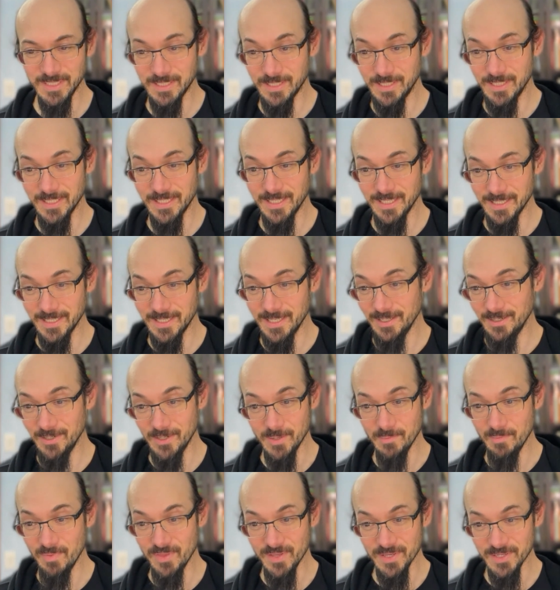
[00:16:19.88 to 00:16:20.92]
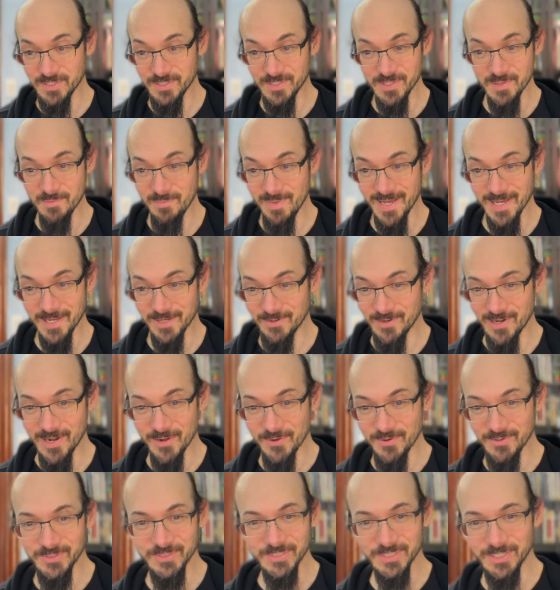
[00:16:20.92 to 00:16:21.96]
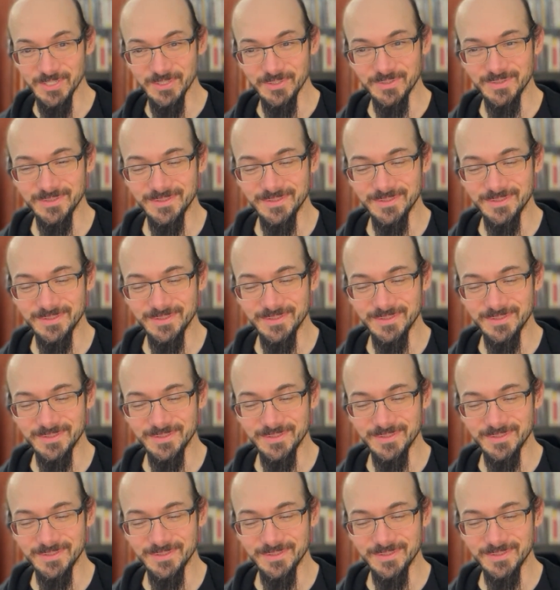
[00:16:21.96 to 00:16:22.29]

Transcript: clicking GitHub things in the background, so.